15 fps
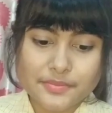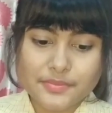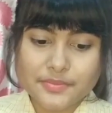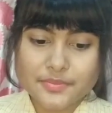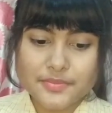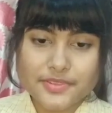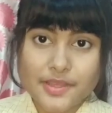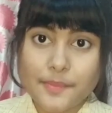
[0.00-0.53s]

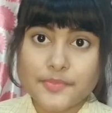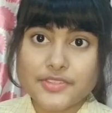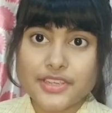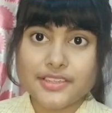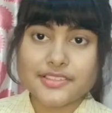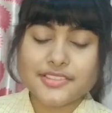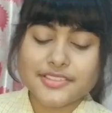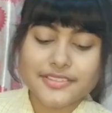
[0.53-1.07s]

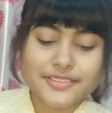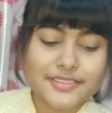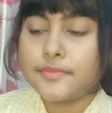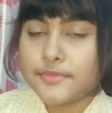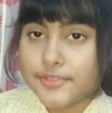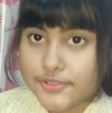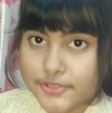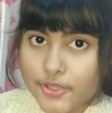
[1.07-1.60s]
subject.
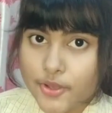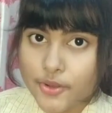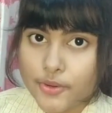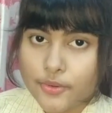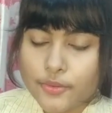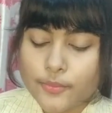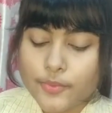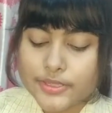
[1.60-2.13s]

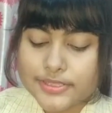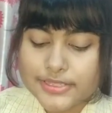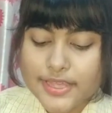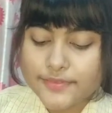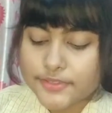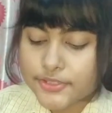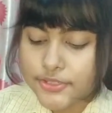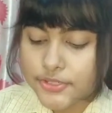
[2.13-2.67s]
So, what's
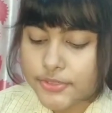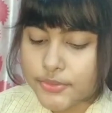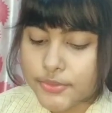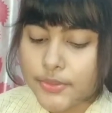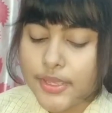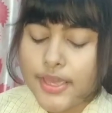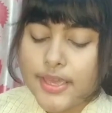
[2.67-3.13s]
left to do